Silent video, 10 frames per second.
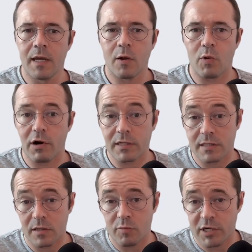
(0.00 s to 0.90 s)
Whereas
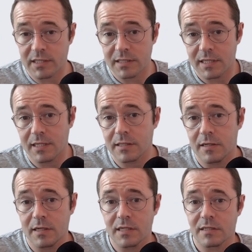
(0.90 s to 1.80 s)
the presence sensor
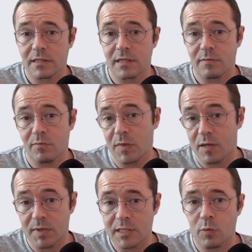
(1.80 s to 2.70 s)
is
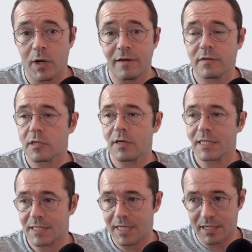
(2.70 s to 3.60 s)
millimeter wave, so it
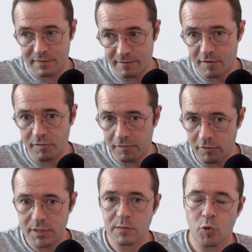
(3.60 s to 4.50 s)
detects very,
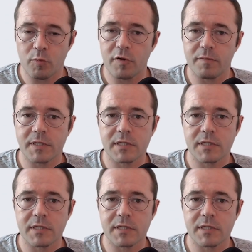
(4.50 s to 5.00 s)
very small movements.